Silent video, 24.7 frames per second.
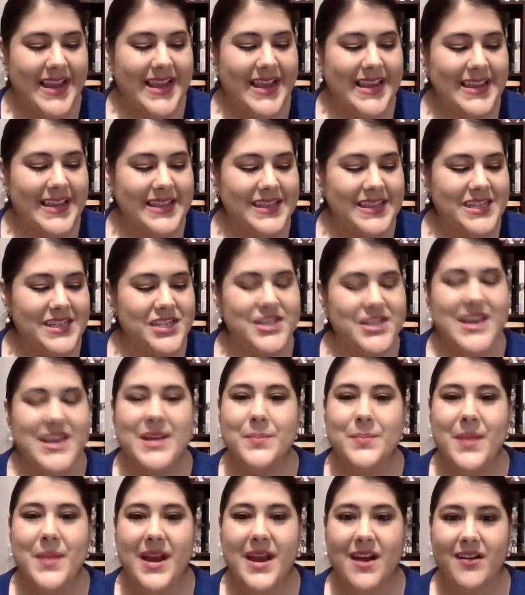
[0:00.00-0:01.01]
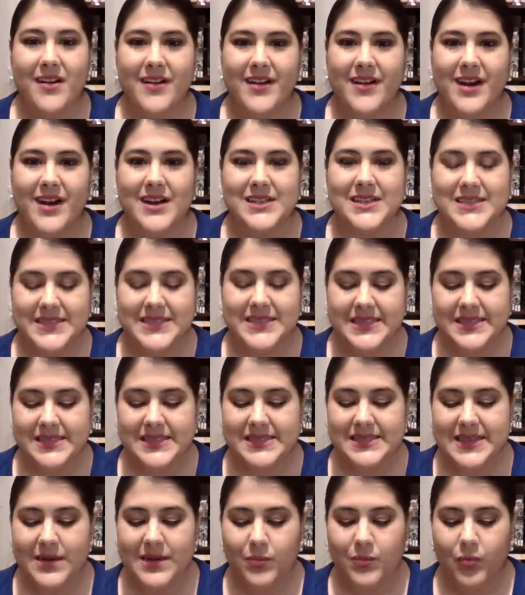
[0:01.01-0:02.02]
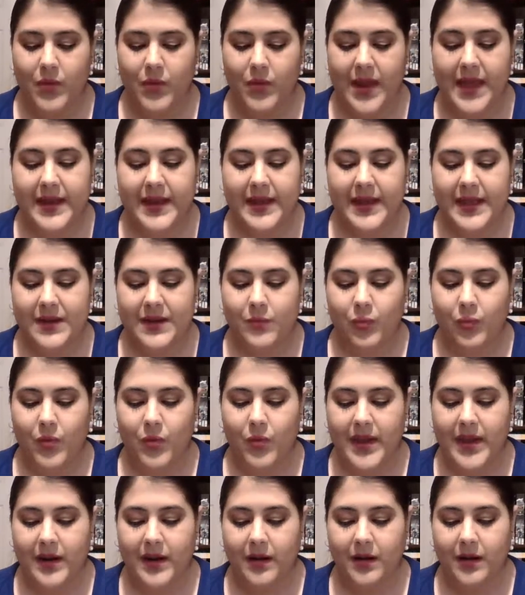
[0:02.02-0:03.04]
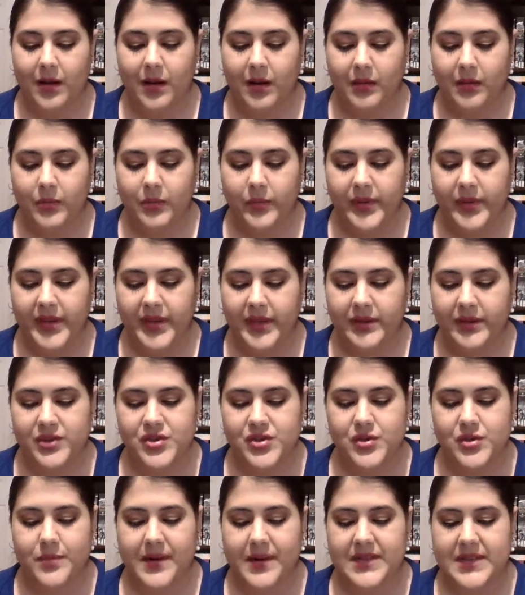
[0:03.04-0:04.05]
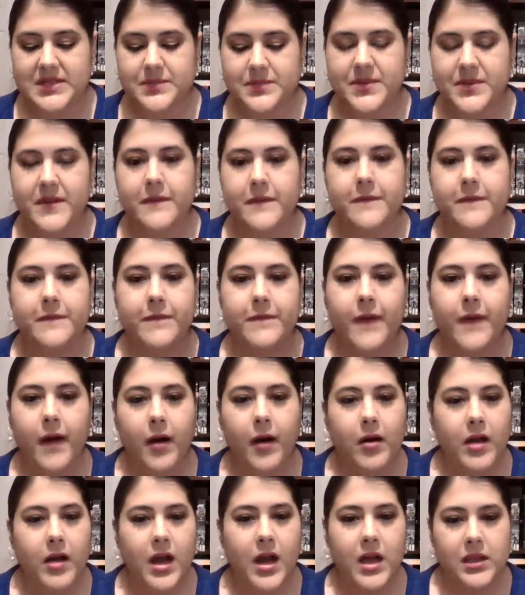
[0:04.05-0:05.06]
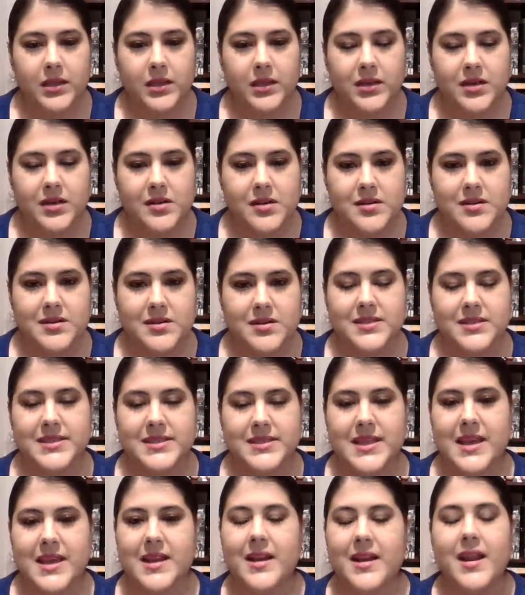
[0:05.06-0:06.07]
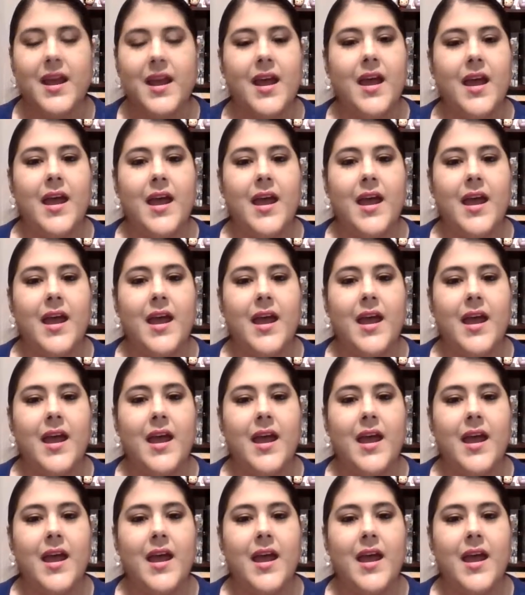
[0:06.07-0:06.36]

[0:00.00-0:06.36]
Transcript: In the shade Paradox. This is a red, and red on Halloween just reminds me of fall colors and